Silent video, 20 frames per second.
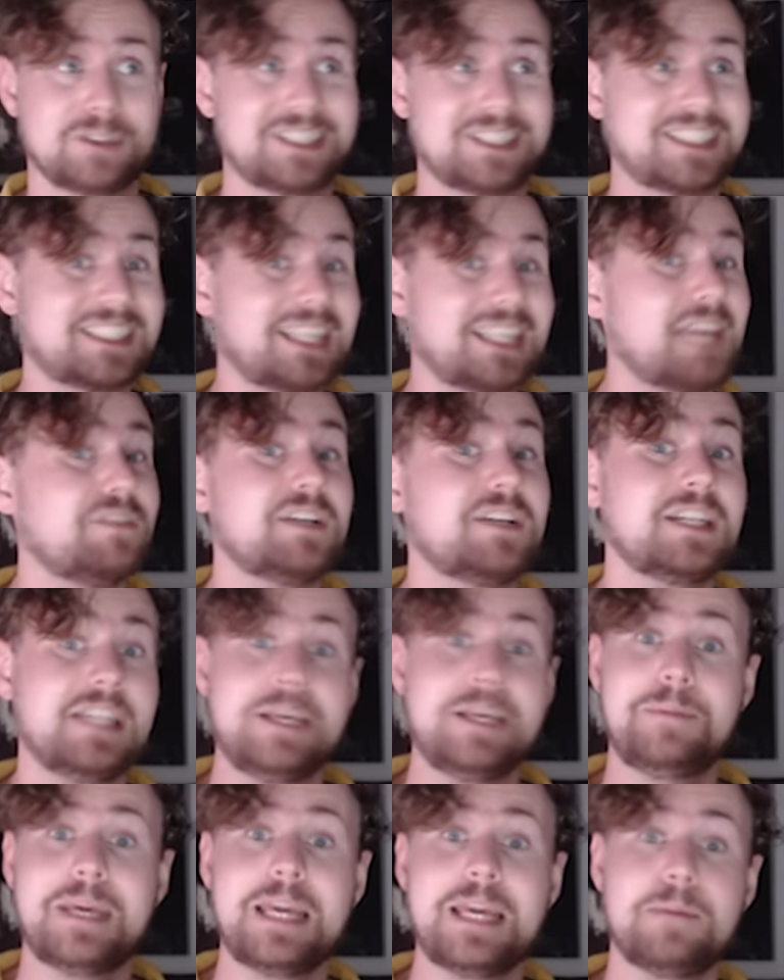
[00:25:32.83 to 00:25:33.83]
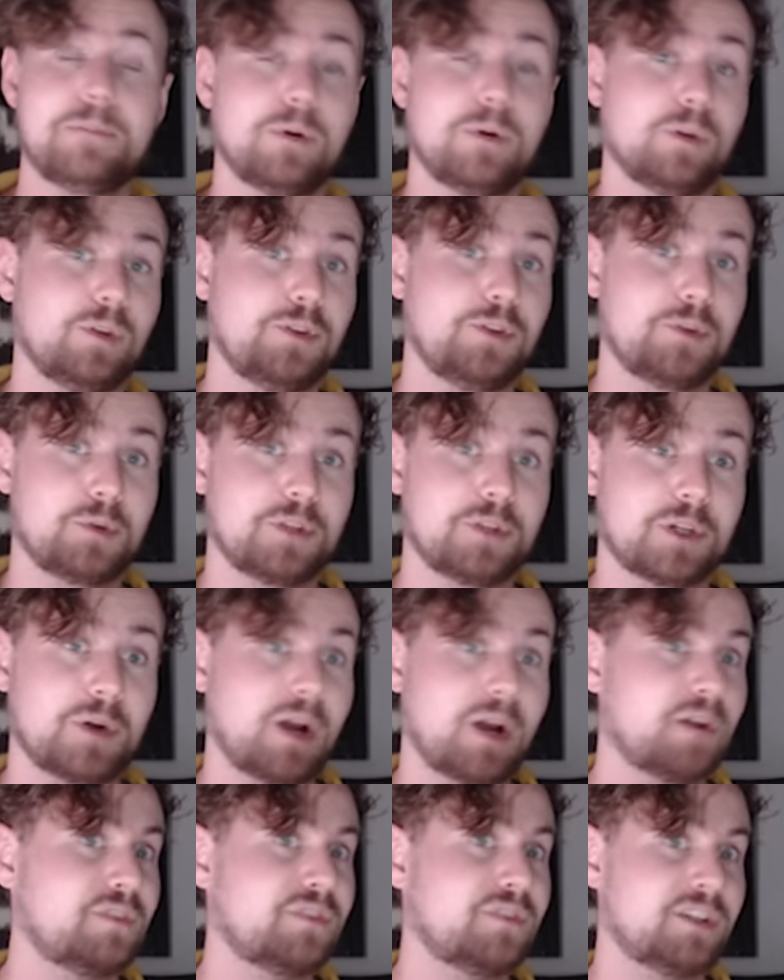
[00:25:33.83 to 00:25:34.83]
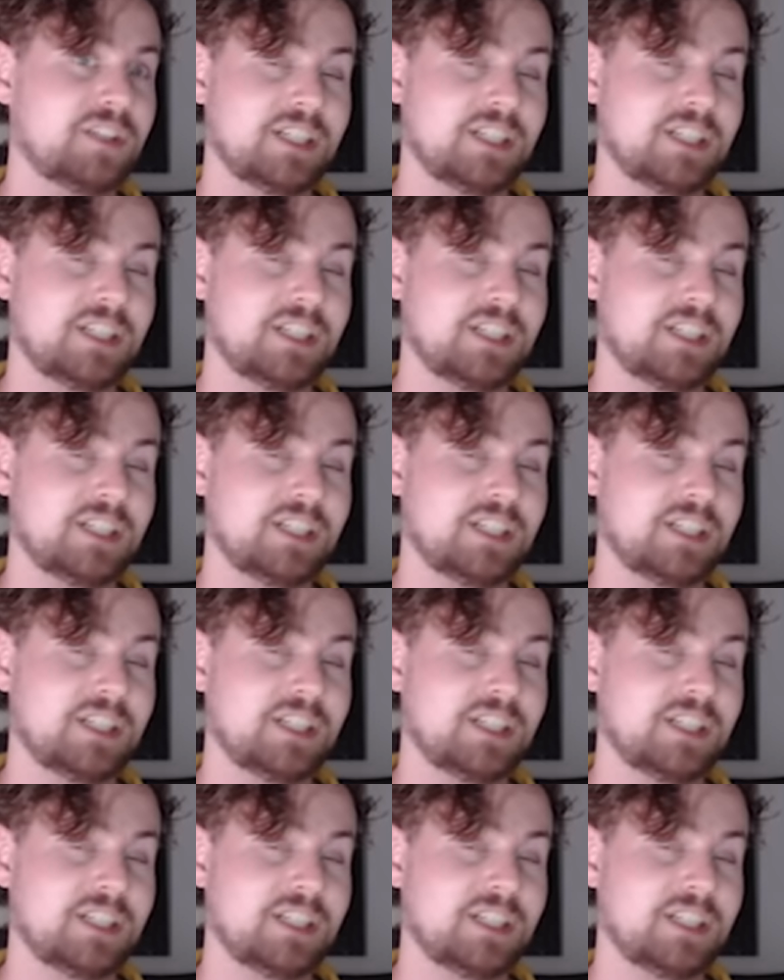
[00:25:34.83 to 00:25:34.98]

seventy people through the crowdfunding